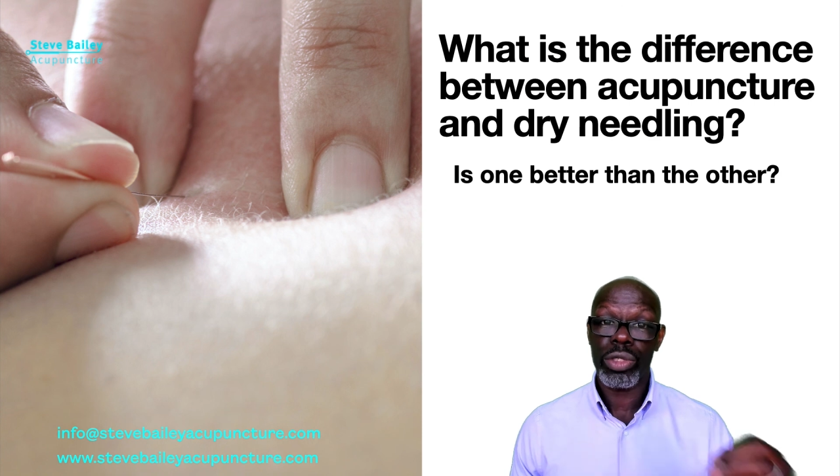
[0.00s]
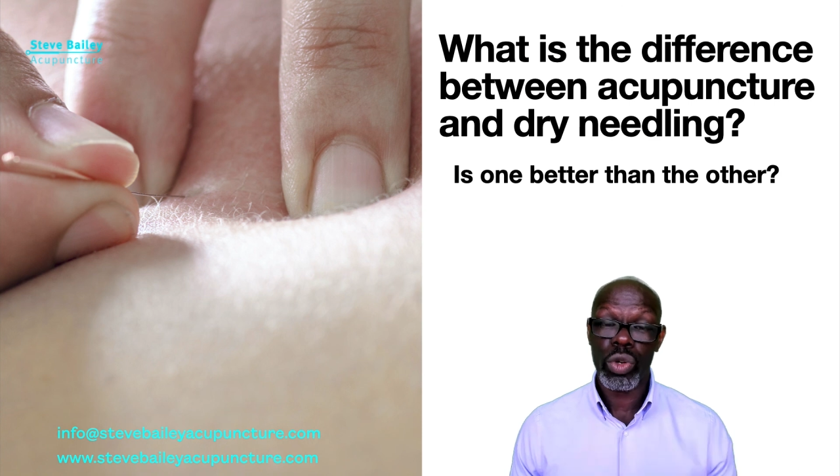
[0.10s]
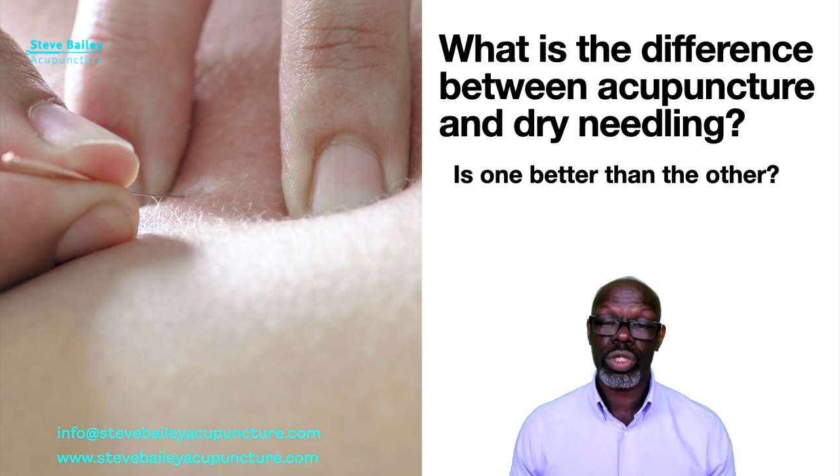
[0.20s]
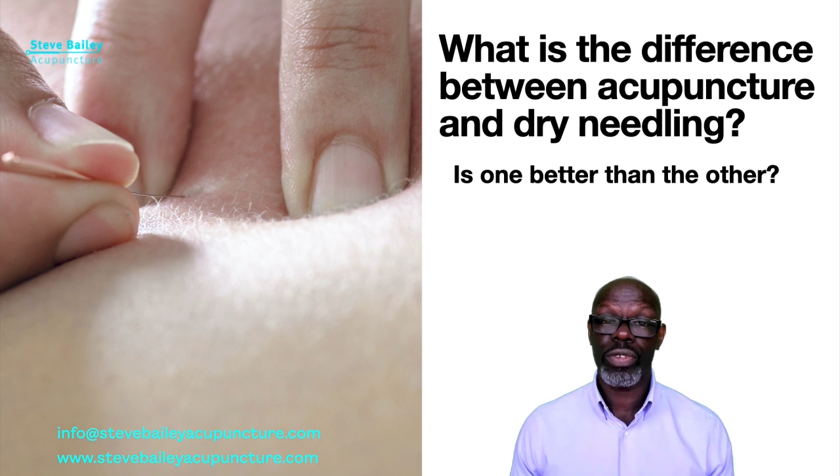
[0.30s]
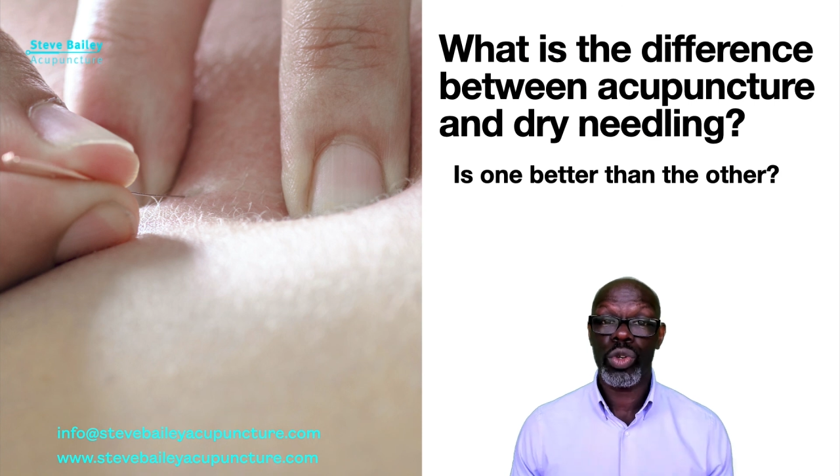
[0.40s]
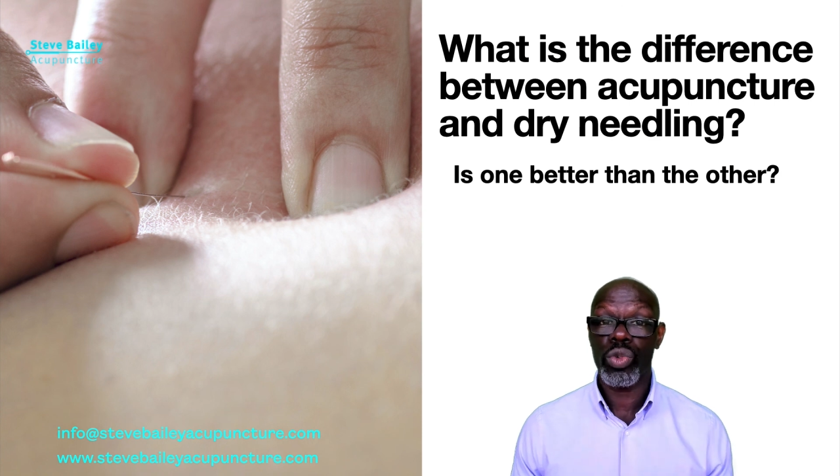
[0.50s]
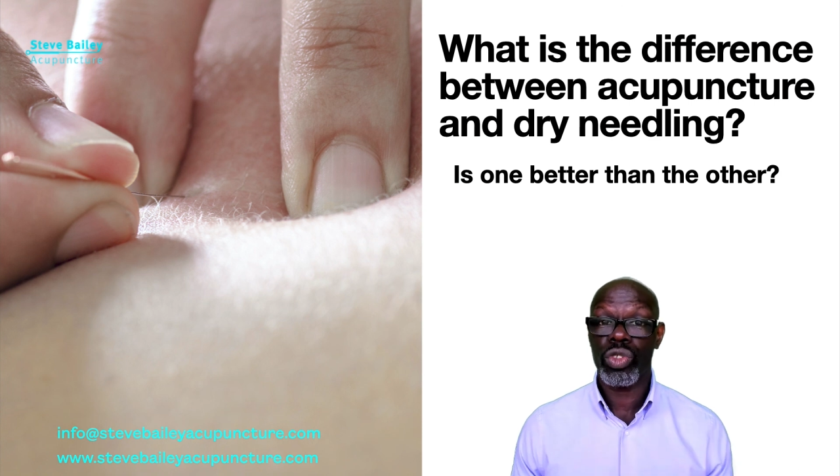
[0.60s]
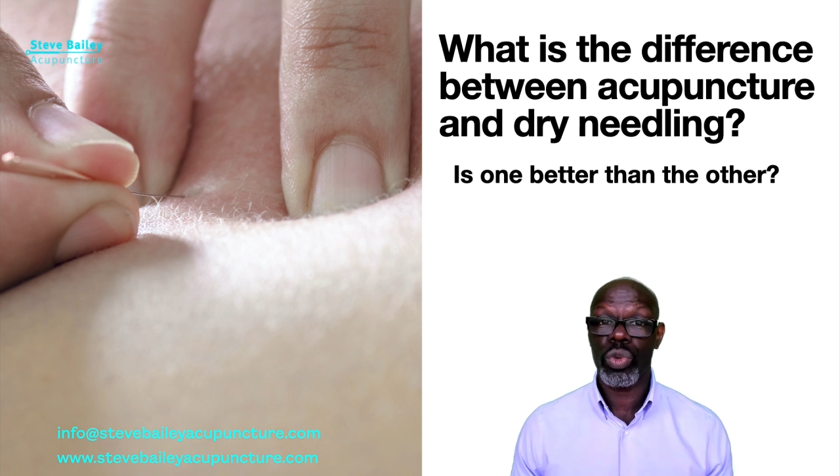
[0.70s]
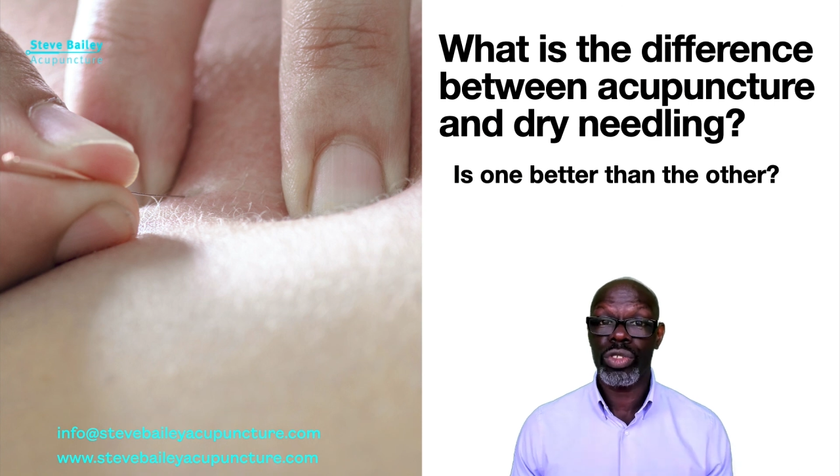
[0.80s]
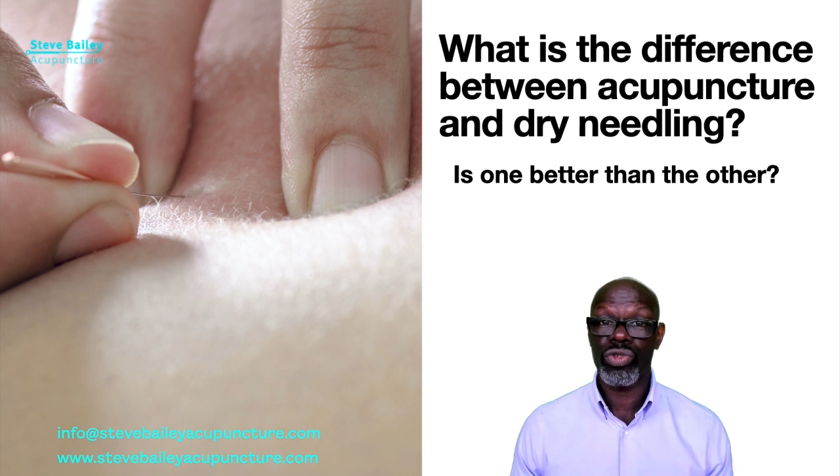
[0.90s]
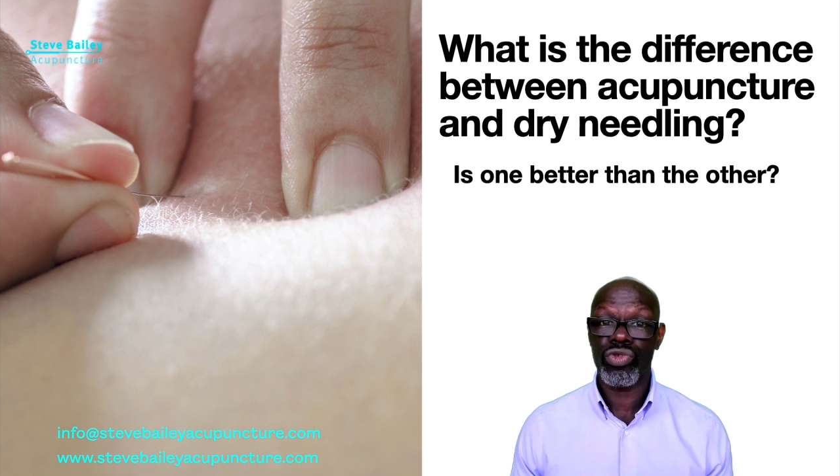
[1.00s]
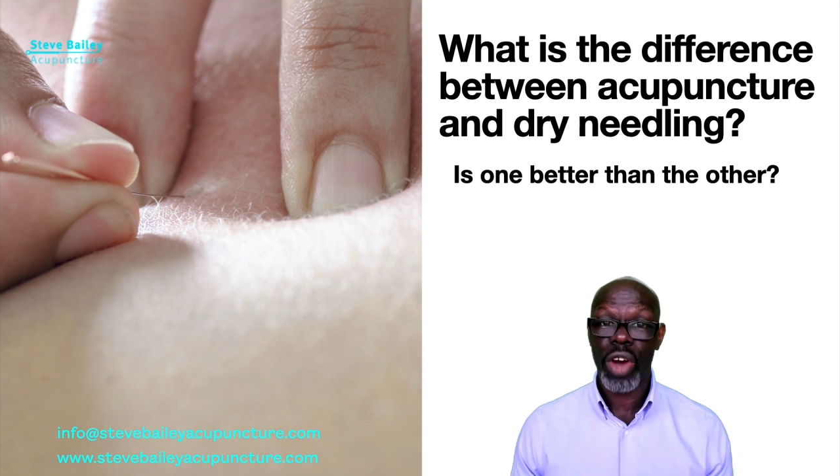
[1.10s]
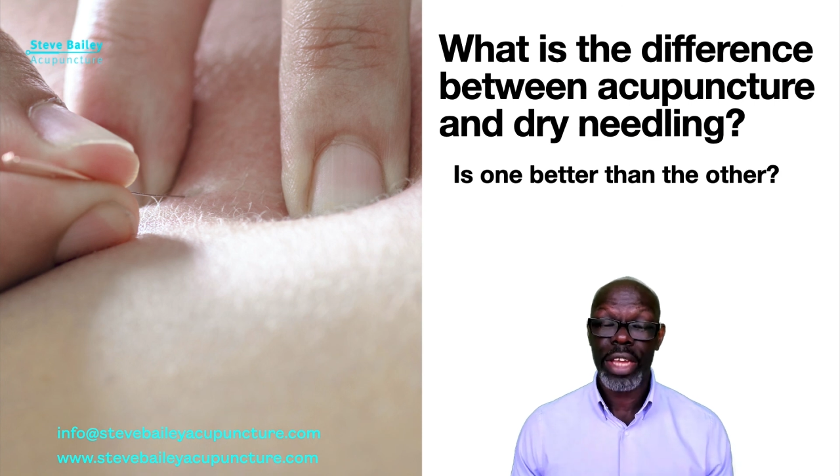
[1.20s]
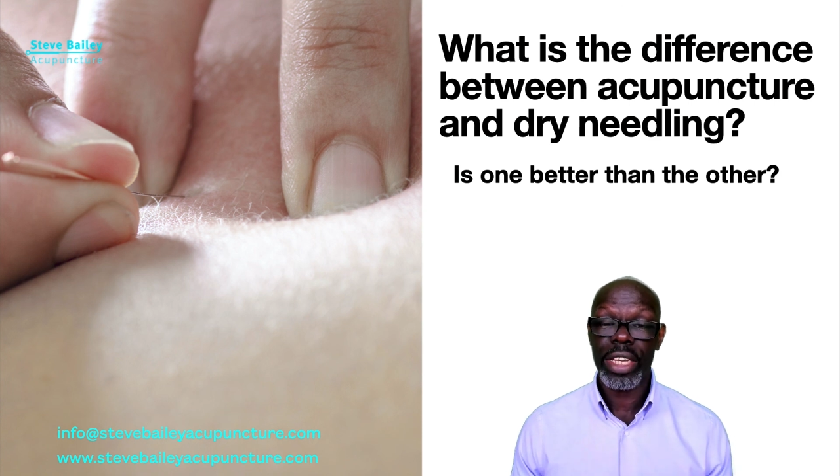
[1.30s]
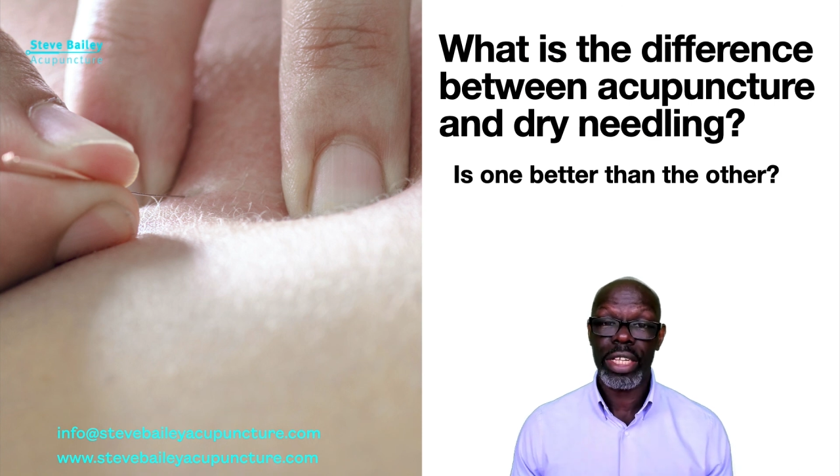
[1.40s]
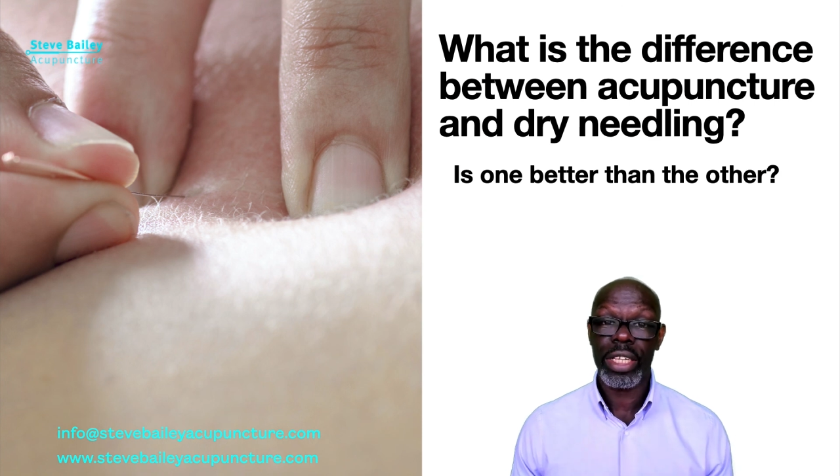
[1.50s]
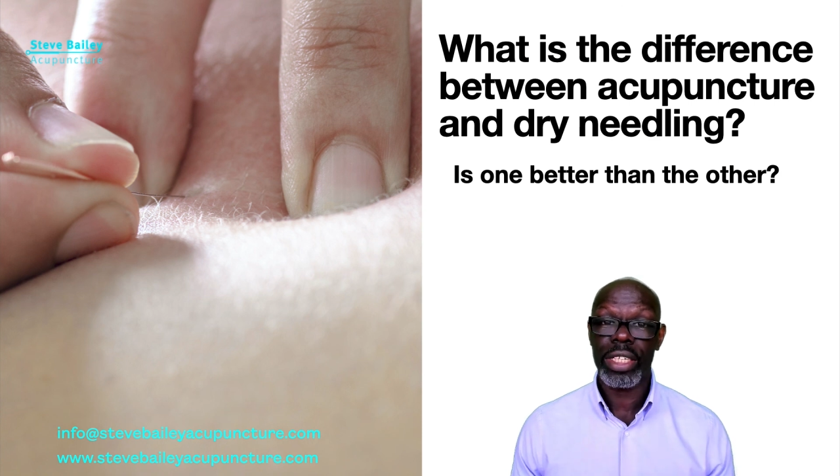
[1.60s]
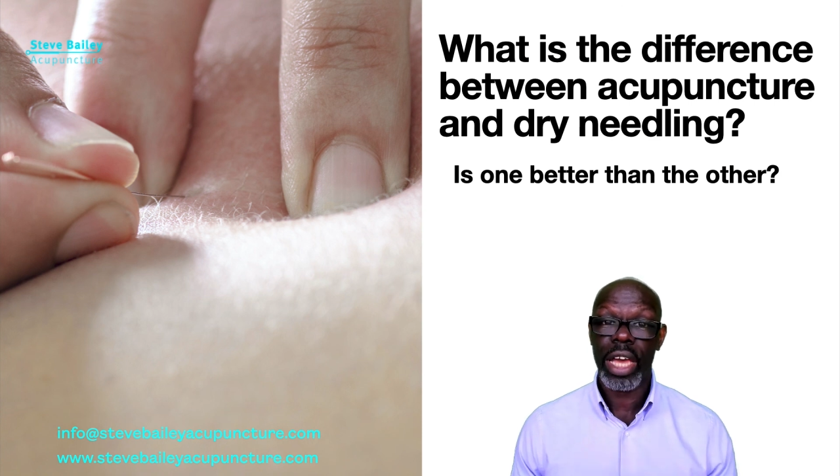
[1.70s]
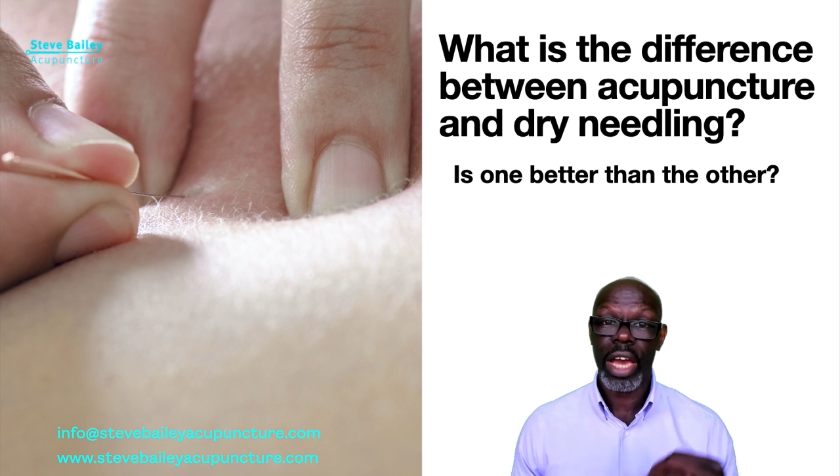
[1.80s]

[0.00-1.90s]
those of you who's doing dry needling,